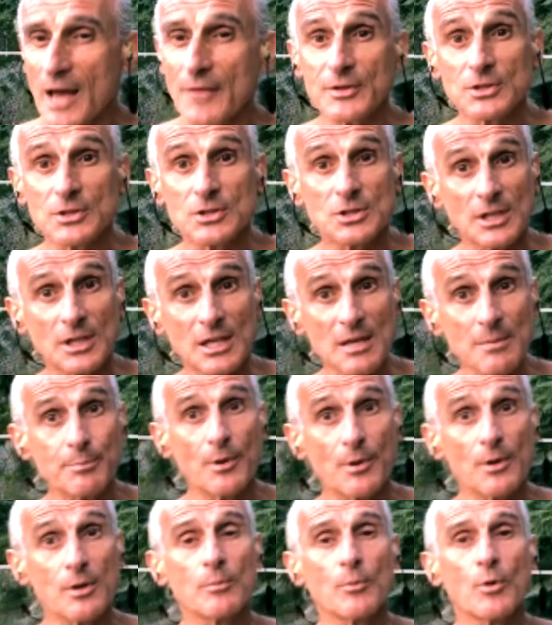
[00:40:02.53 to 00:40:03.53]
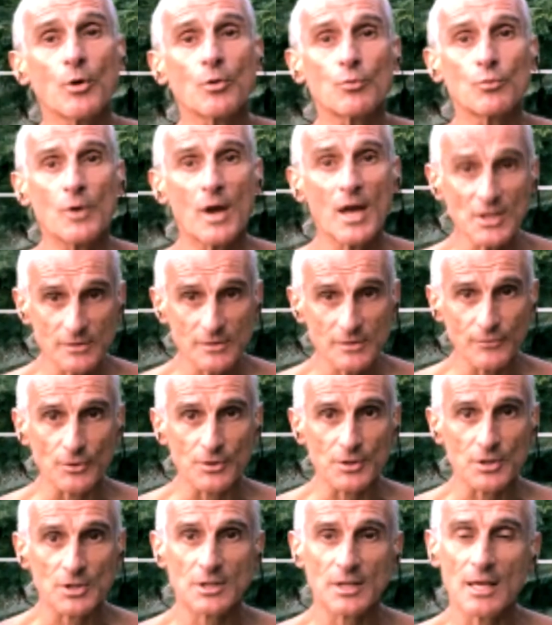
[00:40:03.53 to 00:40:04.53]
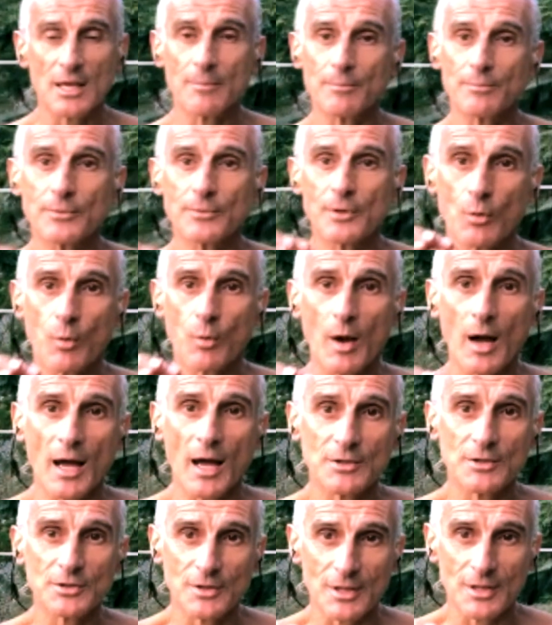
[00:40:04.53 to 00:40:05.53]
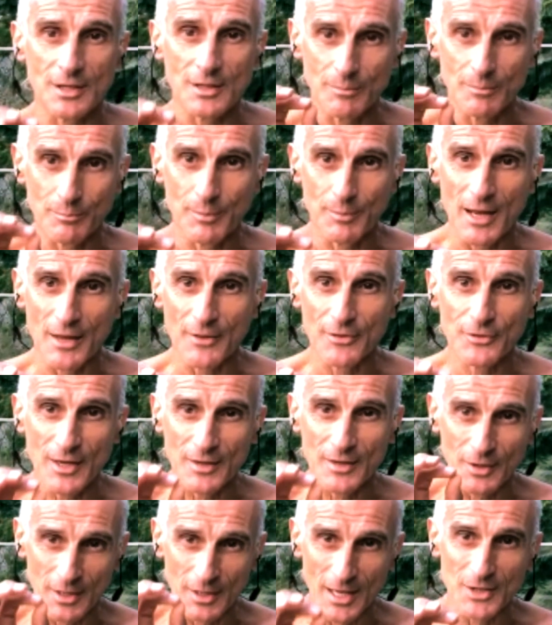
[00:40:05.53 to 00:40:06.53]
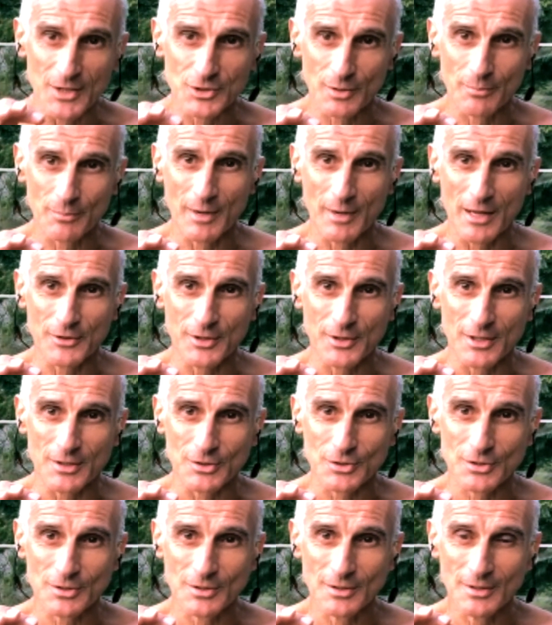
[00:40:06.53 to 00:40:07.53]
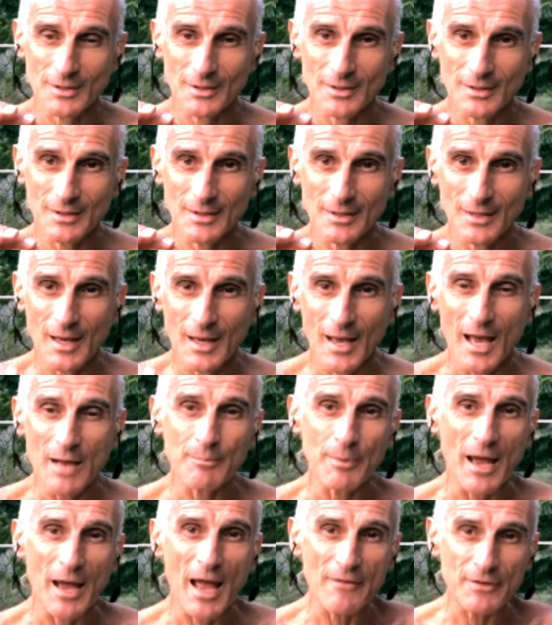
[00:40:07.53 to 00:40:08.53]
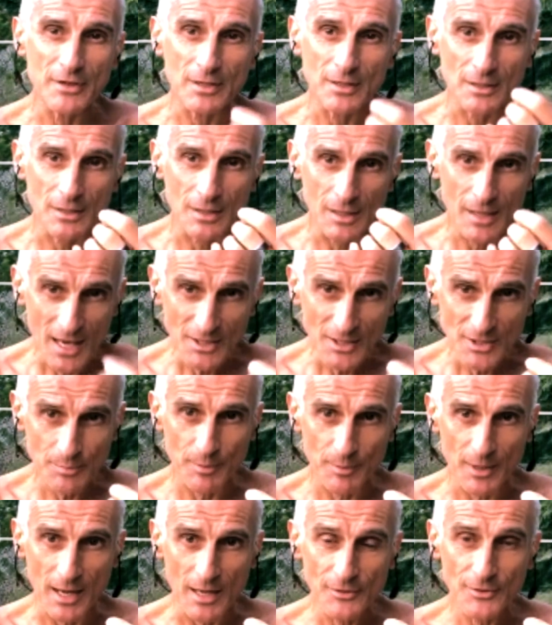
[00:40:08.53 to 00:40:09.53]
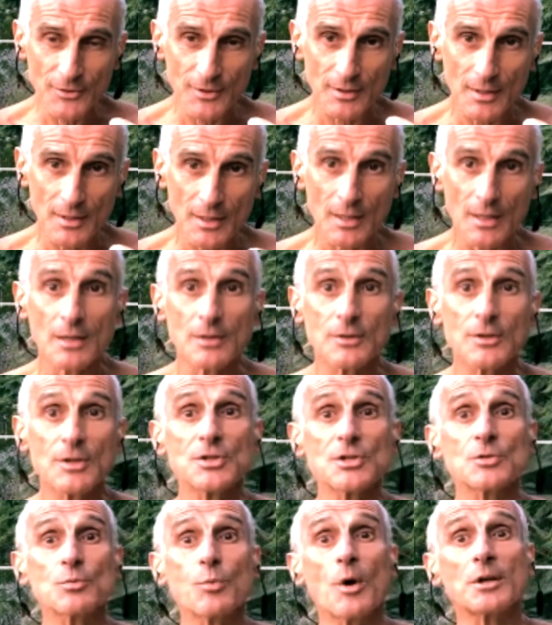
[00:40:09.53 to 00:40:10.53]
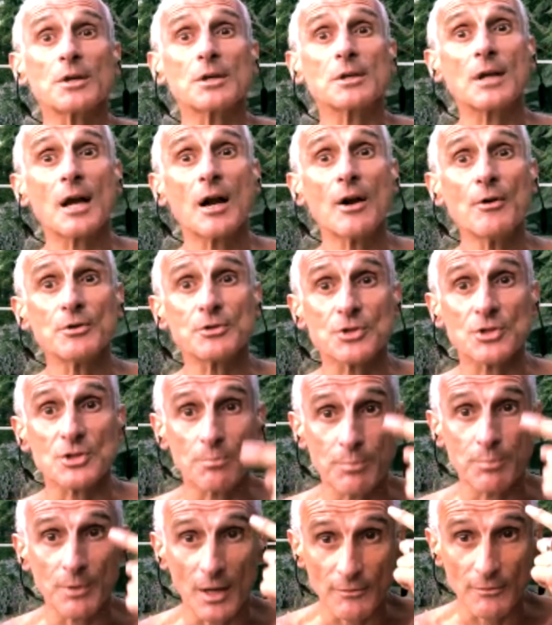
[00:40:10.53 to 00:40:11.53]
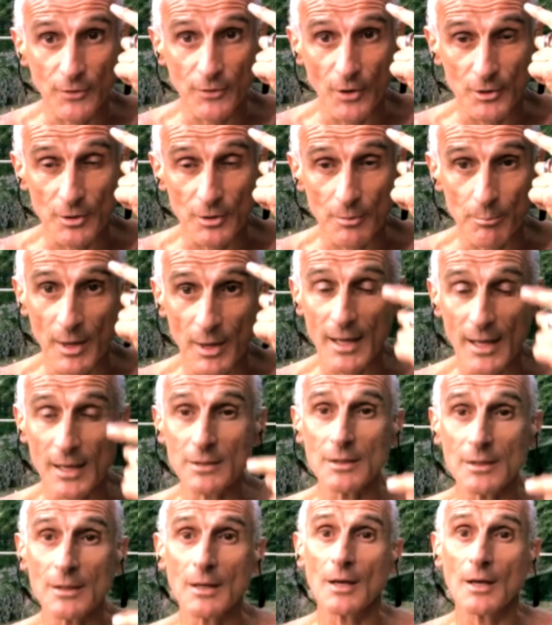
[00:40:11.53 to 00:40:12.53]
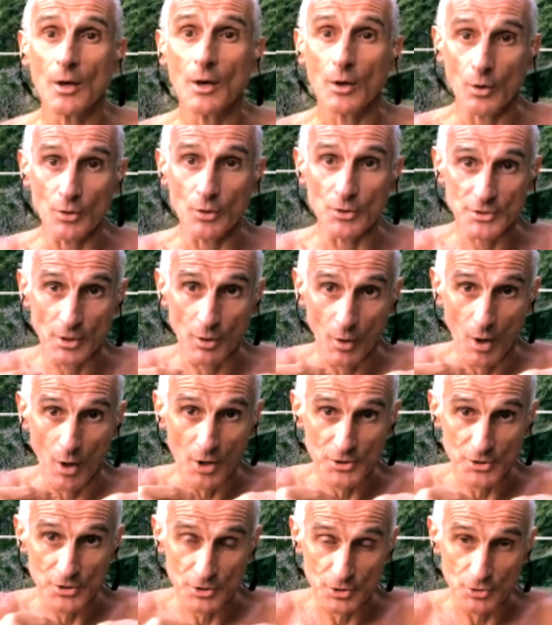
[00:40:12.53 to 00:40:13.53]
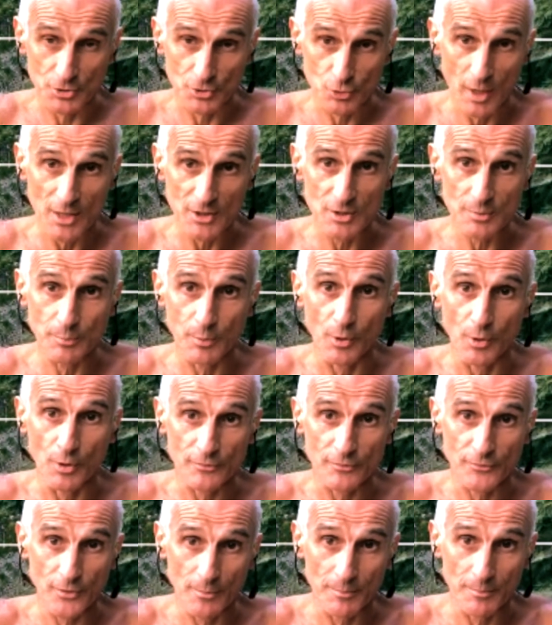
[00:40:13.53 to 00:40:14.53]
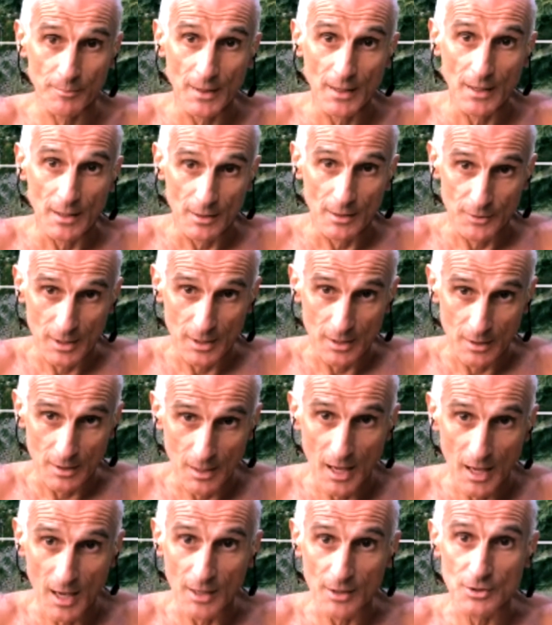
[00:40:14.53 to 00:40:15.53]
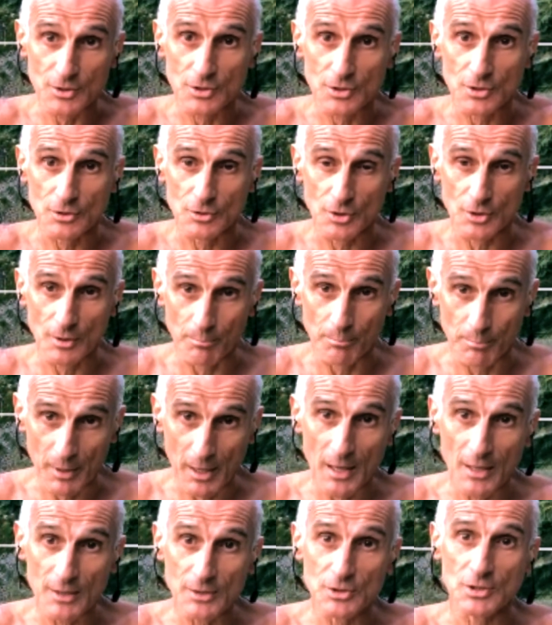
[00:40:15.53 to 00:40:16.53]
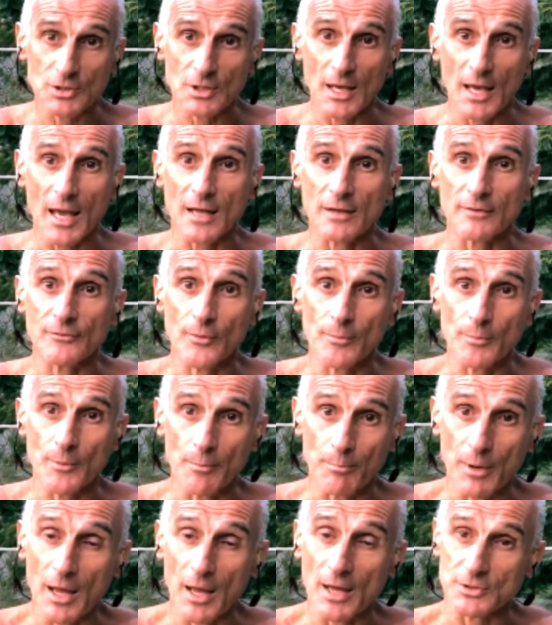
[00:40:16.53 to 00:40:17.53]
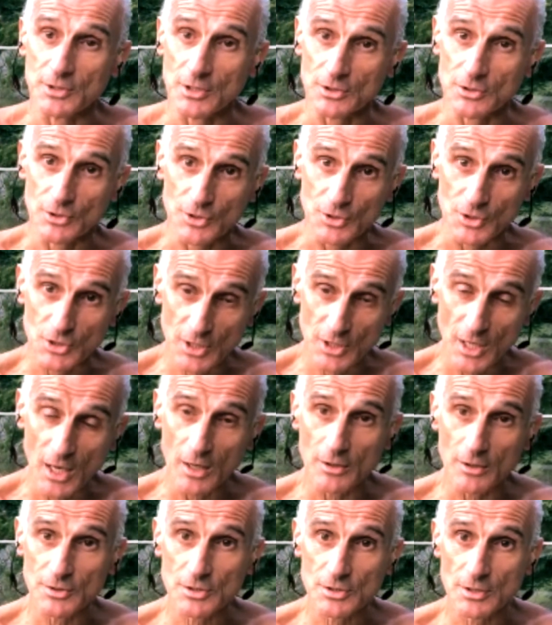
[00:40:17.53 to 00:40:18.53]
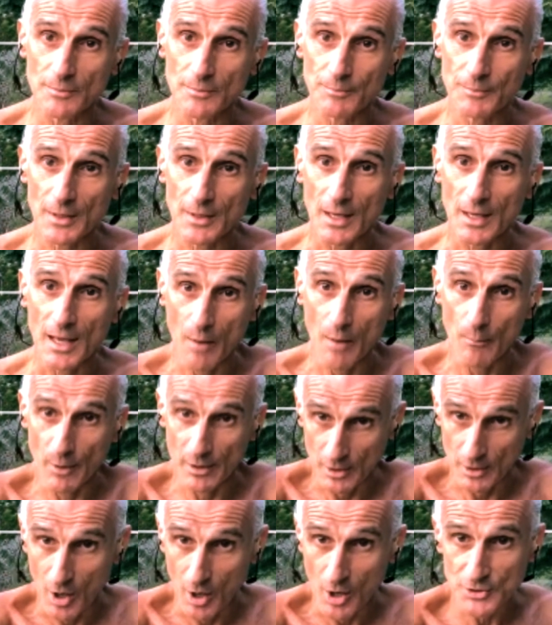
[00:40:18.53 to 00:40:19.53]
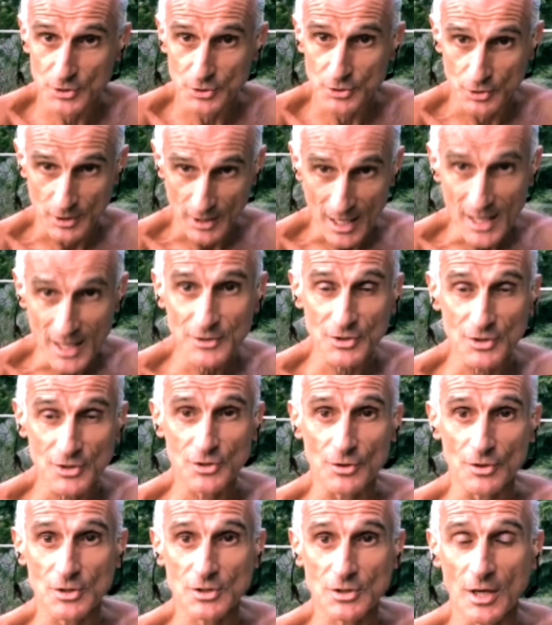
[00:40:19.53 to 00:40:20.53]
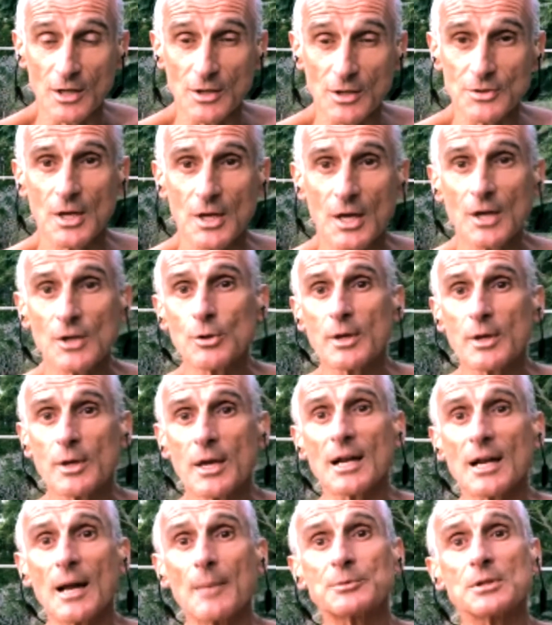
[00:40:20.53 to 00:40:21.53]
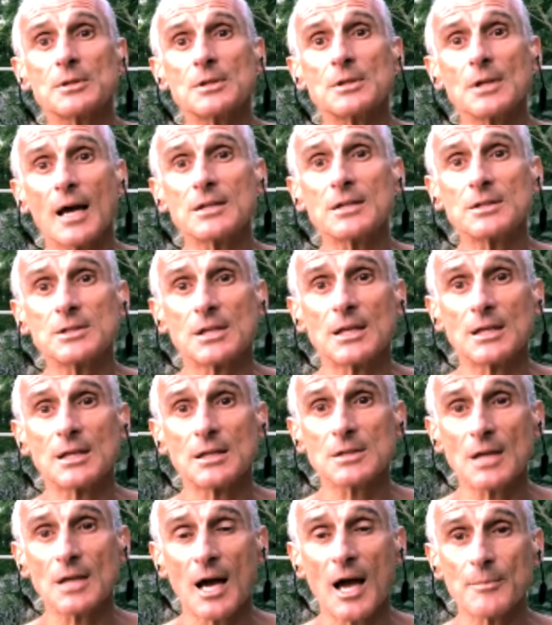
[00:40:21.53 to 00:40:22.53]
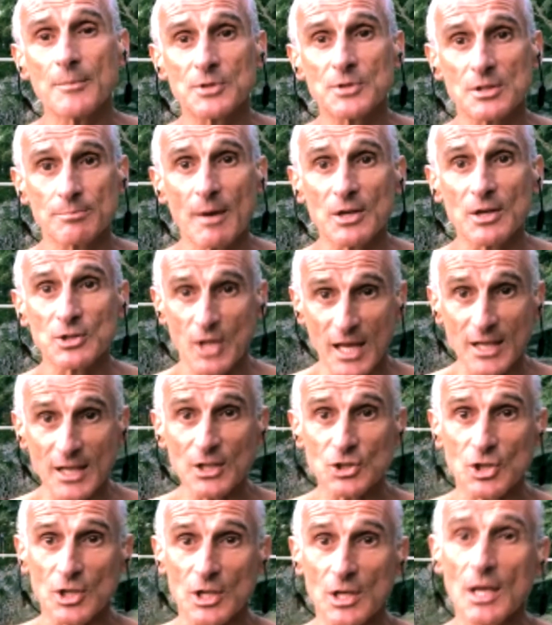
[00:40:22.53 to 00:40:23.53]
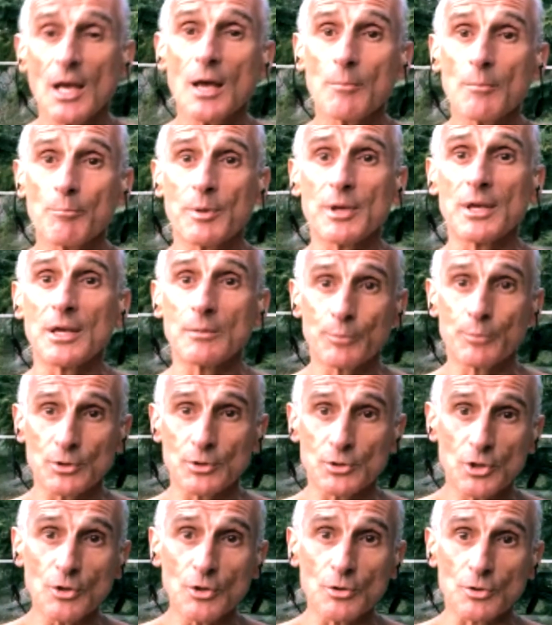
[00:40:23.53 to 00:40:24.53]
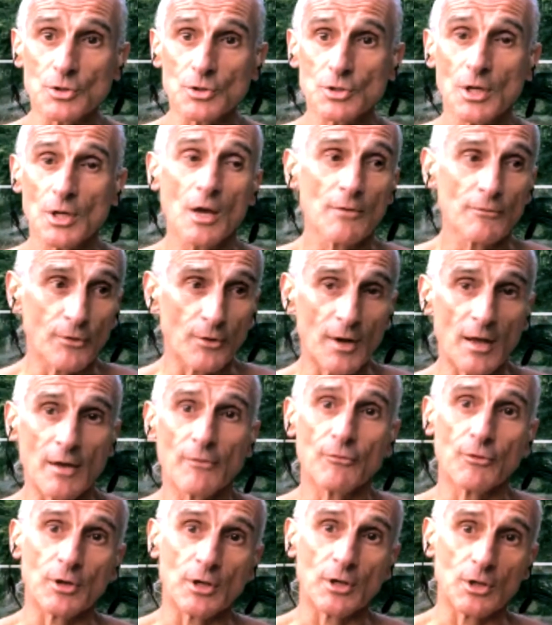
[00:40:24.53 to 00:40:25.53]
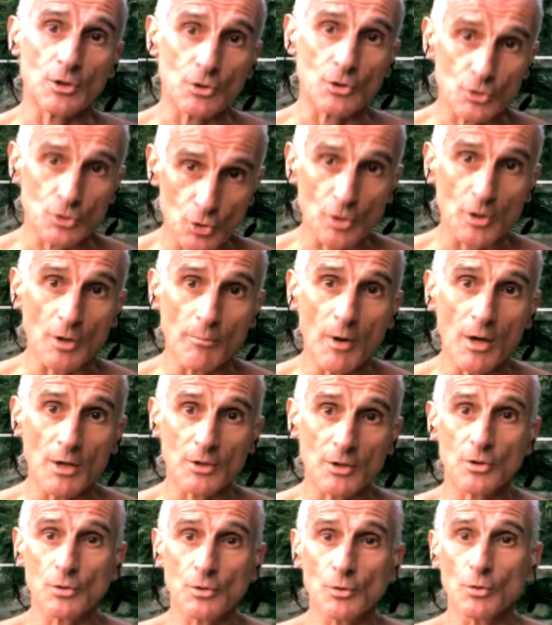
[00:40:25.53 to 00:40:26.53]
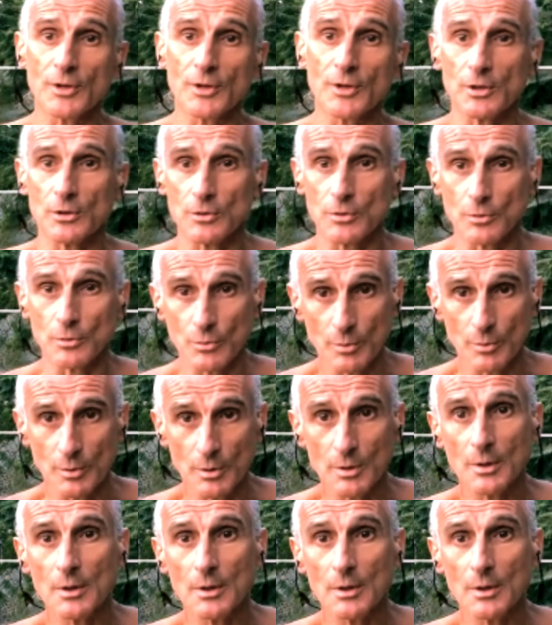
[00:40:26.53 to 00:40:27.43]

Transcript: And the deeper, the more restful the sleep, the quieter the breath and the less the breath is. And by having less breath, this is what encourages blood flow to the brain, also oxygen transport from the lungs to the blood and from the blood into the cells. And when oxygen enters your cells, you get up to 19 times as much energy being produced for every sugar molecule that you